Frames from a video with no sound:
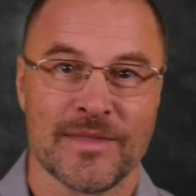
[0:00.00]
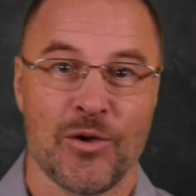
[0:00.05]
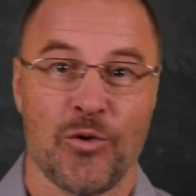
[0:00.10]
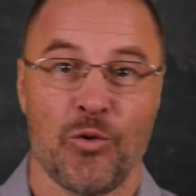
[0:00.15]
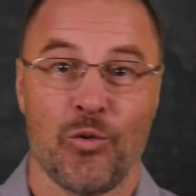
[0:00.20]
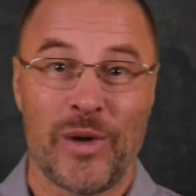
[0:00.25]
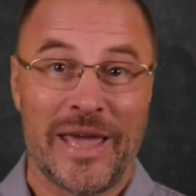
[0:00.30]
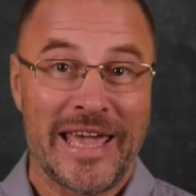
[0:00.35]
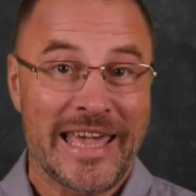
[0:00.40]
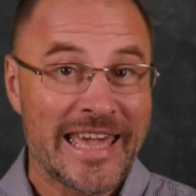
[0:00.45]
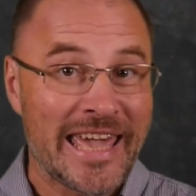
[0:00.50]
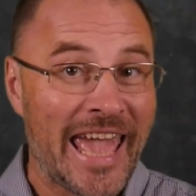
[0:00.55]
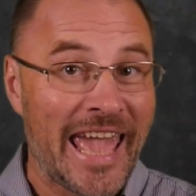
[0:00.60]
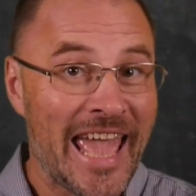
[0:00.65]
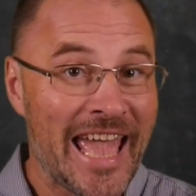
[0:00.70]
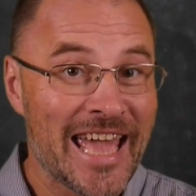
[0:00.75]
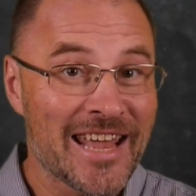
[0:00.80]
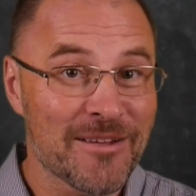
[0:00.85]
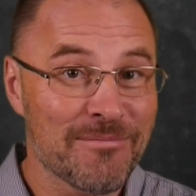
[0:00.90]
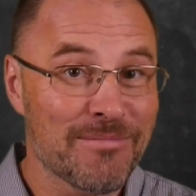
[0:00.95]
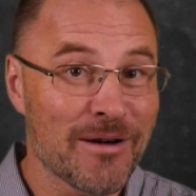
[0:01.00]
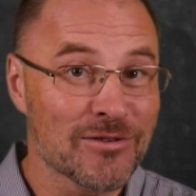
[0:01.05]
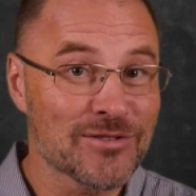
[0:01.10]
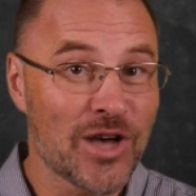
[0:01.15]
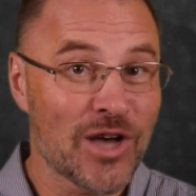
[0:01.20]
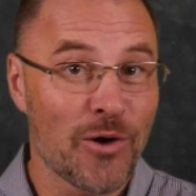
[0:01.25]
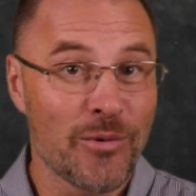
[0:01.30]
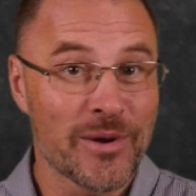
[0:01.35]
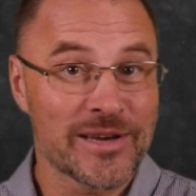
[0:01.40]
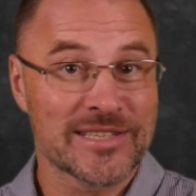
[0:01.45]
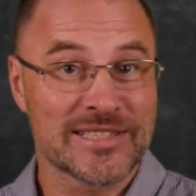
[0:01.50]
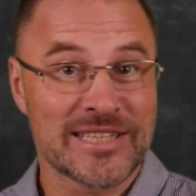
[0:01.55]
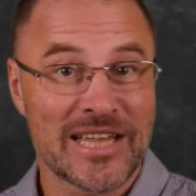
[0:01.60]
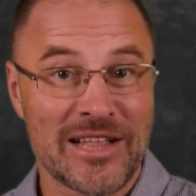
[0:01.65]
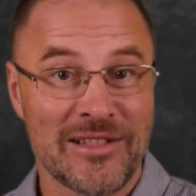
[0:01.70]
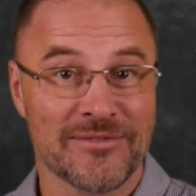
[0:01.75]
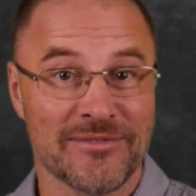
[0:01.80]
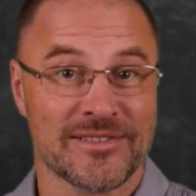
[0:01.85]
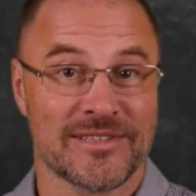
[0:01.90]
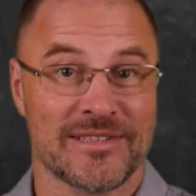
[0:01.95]
We care about
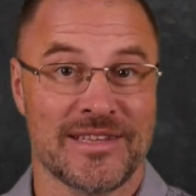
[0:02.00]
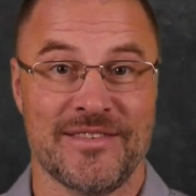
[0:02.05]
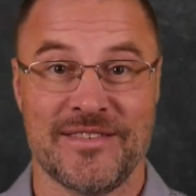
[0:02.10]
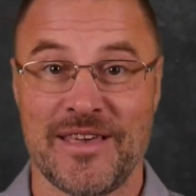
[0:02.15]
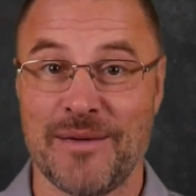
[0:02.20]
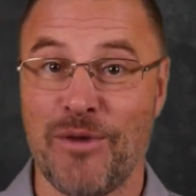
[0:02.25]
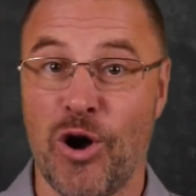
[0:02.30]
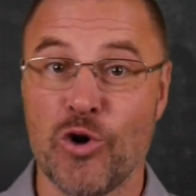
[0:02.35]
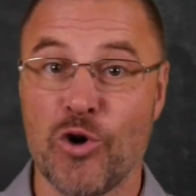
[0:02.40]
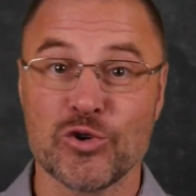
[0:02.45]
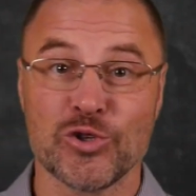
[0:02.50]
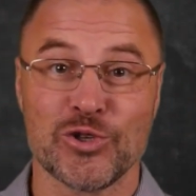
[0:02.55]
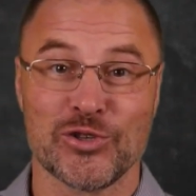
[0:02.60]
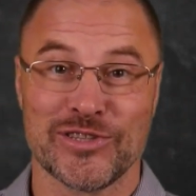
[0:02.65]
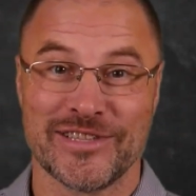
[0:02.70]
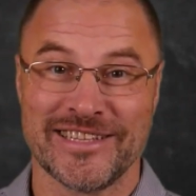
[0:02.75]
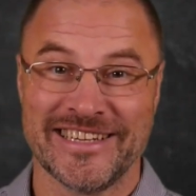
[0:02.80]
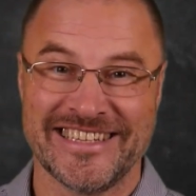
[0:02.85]
ourselves the most.